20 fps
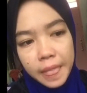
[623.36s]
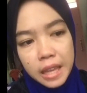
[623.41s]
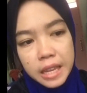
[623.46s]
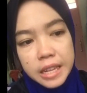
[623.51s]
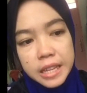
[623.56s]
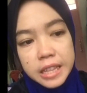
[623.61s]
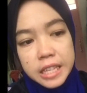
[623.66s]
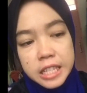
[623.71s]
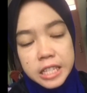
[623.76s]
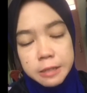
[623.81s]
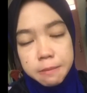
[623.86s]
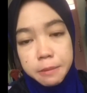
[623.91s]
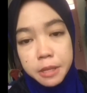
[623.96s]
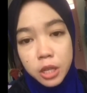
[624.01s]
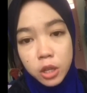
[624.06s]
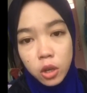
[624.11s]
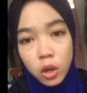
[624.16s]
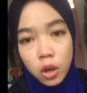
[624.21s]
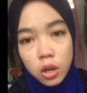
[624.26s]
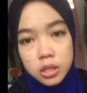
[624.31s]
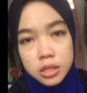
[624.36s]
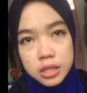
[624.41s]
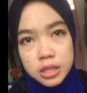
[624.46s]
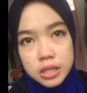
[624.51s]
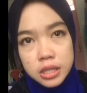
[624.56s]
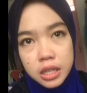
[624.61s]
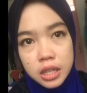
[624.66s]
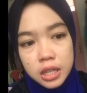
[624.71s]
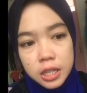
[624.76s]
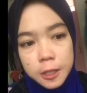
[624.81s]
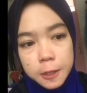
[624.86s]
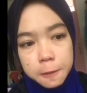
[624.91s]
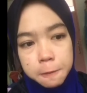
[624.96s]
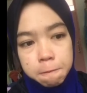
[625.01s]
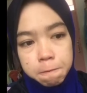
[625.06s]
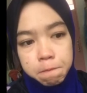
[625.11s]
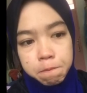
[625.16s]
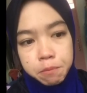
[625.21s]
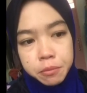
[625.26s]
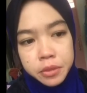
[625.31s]
It is because
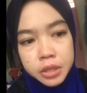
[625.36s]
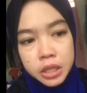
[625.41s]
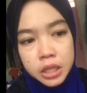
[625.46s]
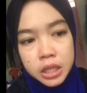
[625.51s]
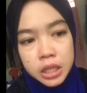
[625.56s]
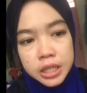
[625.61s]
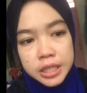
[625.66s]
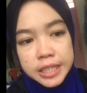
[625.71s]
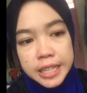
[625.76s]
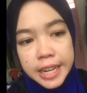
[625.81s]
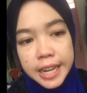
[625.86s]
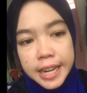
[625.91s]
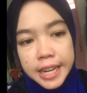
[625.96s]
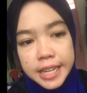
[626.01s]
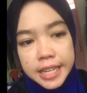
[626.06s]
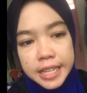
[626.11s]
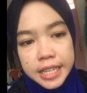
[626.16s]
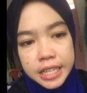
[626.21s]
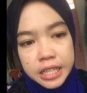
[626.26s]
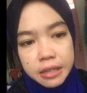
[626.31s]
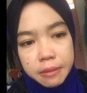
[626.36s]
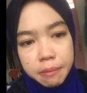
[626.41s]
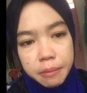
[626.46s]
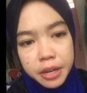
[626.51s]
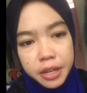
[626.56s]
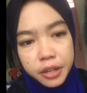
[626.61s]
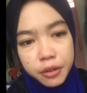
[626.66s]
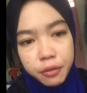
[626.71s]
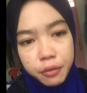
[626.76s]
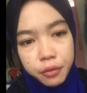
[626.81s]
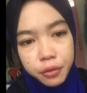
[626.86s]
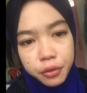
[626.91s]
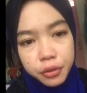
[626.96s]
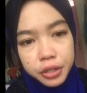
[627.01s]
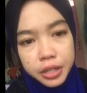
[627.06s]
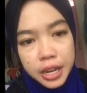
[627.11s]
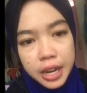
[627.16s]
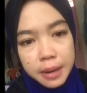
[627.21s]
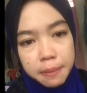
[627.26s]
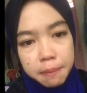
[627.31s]
they need many food
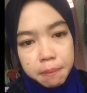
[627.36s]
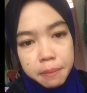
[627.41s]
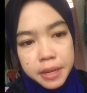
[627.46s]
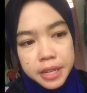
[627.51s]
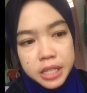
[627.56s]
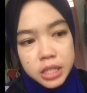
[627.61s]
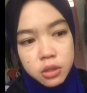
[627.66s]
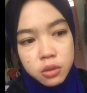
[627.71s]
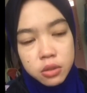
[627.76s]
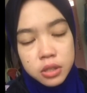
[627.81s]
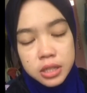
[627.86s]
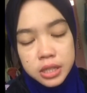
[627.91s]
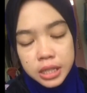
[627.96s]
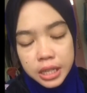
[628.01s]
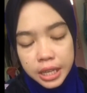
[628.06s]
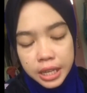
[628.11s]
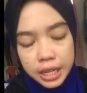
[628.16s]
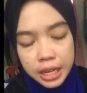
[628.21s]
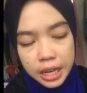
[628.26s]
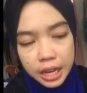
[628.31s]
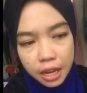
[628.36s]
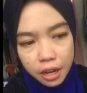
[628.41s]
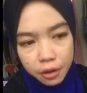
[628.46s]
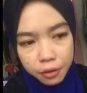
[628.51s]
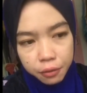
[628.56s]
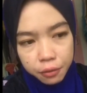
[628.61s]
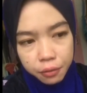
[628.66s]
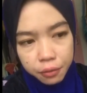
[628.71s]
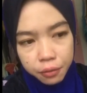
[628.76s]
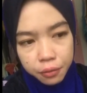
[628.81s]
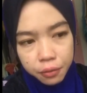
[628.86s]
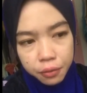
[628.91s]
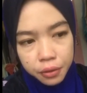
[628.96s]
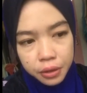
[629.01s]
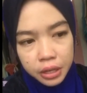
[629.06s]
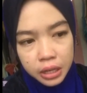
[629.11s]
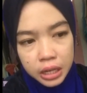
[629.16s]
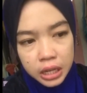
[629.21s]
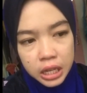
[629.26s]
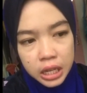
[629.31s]
and place to stay alive.
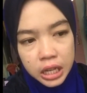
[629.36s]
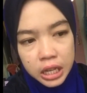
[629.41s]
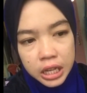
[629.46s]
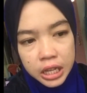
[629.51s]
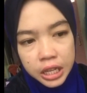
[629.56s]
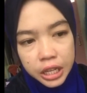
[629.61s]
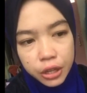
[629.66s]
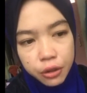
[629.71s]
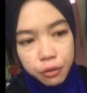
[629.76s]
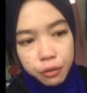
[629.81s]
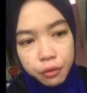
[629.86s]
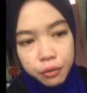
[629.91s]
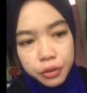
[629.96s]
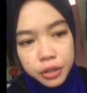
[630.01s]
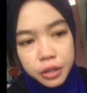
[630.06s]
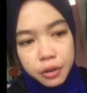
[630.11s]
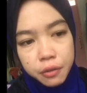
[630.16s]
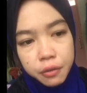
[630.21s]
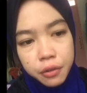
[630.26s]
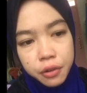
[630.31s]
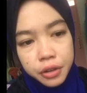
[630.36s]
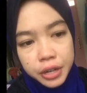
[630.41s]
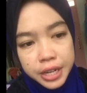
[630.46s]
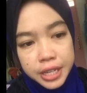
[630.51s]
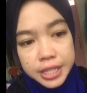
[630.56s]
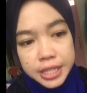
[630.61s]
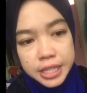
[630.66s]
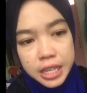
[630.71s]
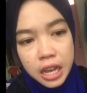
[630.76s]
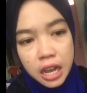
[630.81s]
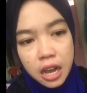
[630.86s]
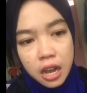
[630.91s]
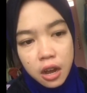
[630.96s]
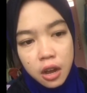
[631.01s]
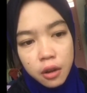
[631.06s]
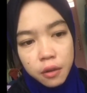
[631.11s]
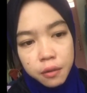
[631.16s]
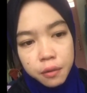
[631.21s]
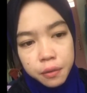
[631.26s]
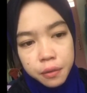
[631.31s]
If the forests
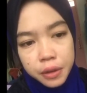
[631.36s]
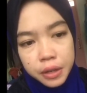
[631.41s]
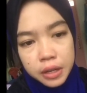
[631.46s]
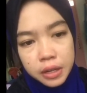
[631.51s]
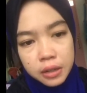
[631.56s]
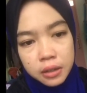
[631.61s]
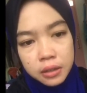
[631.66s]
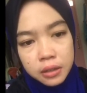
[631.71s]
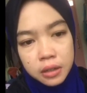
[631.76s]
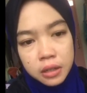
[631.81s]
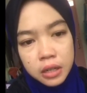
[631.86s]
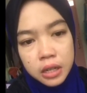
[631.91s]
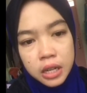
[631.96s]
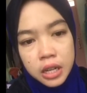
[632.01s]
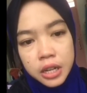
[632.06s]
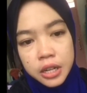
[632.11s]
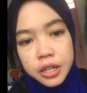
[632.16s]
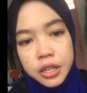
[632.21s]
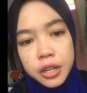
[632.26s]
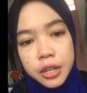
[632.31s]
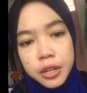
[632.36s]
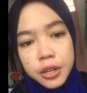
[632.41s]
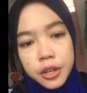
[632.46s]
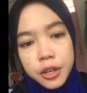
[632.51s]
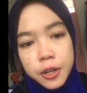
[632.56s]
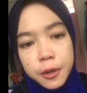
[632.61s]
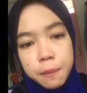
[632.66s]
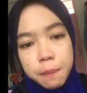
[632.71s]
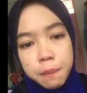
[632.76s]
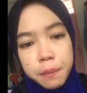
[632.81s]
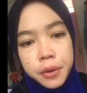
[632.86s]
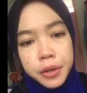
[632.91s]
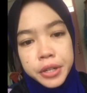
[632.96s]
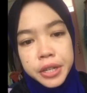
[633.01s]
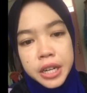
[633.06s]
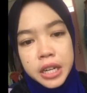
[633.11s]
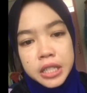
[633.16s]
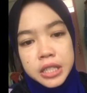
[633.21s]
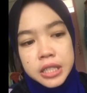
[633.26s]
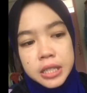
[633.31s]
are fail, the
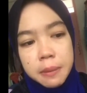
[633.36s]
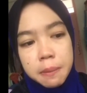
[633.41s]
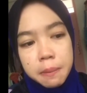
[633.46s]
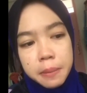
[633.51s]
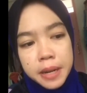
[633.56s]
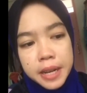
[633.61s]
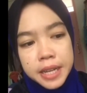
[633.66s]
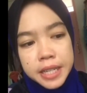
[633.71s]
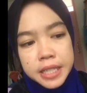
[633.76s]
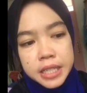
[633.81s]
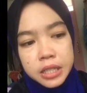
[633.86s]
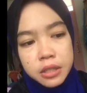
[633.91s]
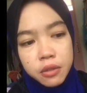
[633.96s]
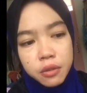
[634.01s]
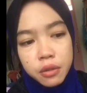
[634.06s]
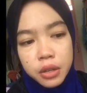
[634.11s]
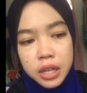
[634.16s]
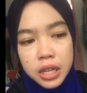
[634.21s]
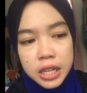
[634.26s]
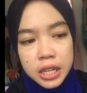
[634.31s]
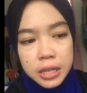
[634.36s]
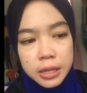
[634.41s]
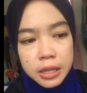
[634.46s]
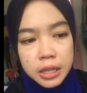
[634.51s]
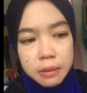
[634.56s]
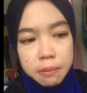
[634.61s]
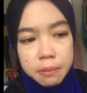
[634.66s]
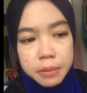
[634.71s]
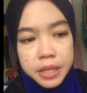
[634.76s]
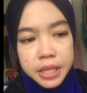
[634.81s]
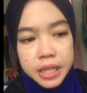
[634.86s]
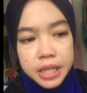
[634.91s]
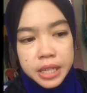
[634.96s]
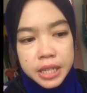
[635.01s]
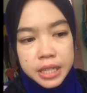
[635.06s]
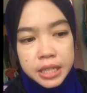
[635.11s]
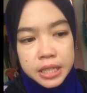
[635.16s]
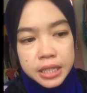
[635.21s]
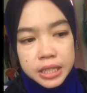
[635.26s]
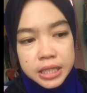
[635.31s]
product supplies will be
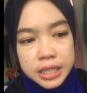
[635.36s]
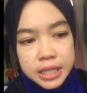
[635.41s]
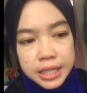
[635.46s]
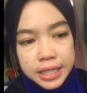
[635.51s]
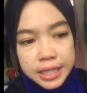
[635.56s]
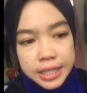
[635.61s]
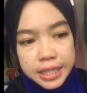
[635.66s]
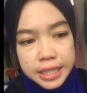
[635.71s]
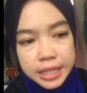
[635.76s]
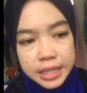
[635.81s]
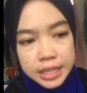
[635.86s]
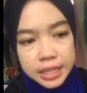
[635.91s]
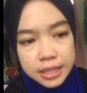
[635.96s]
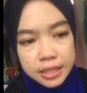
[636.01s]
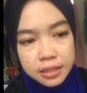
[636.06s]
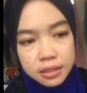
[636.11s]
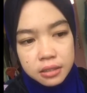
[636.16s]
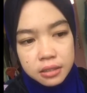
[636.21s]
disconnected.